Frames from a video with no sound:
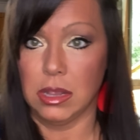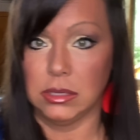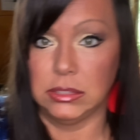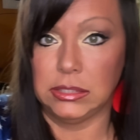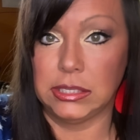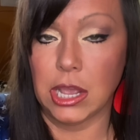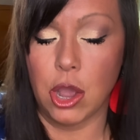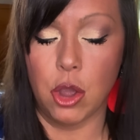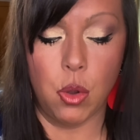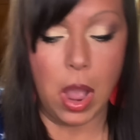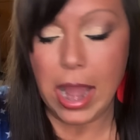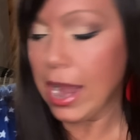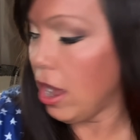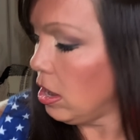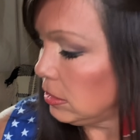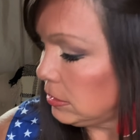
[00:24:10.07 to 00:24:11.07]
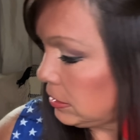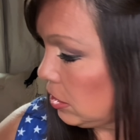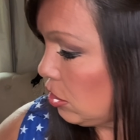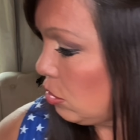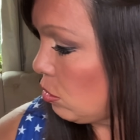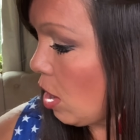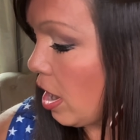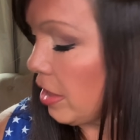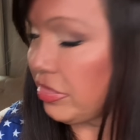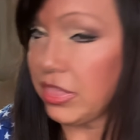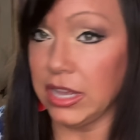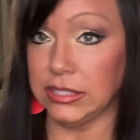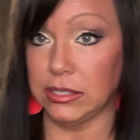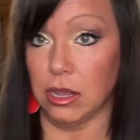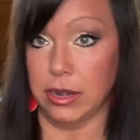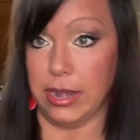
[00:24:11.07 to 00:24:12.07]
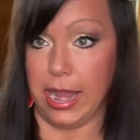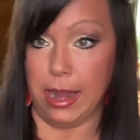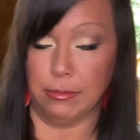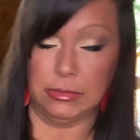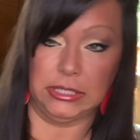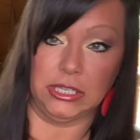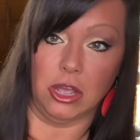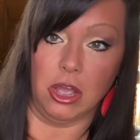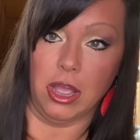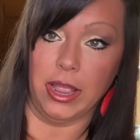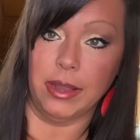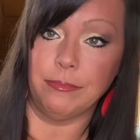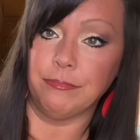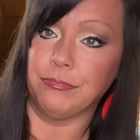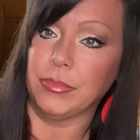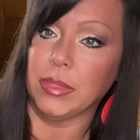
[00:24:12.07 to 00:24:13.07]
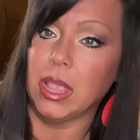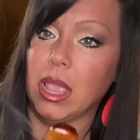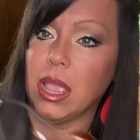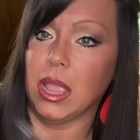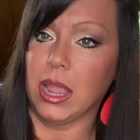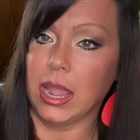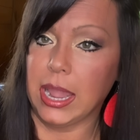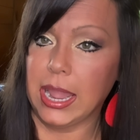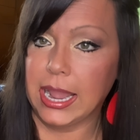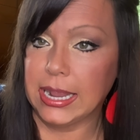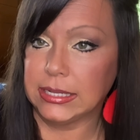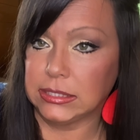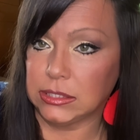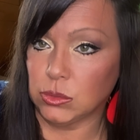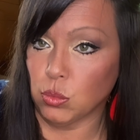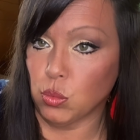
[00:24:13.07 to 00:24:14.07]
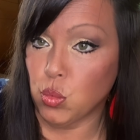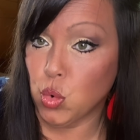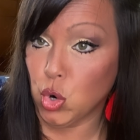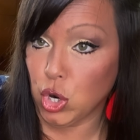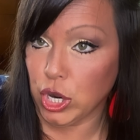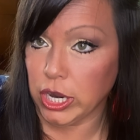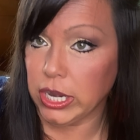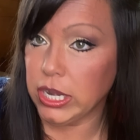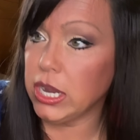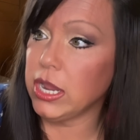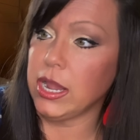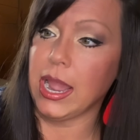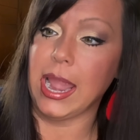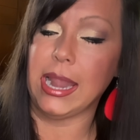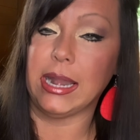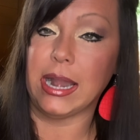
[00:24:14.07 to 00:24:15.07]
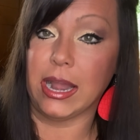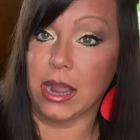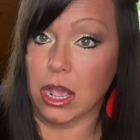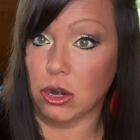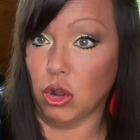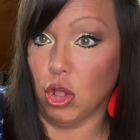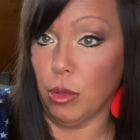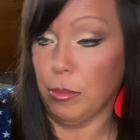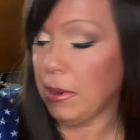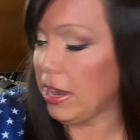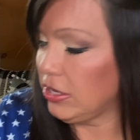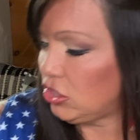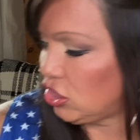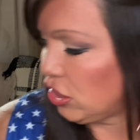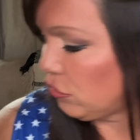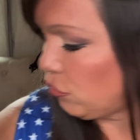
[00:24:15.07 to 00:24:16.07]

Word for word: So I also got this on Amazon. It's wood, and I got a whole bunch of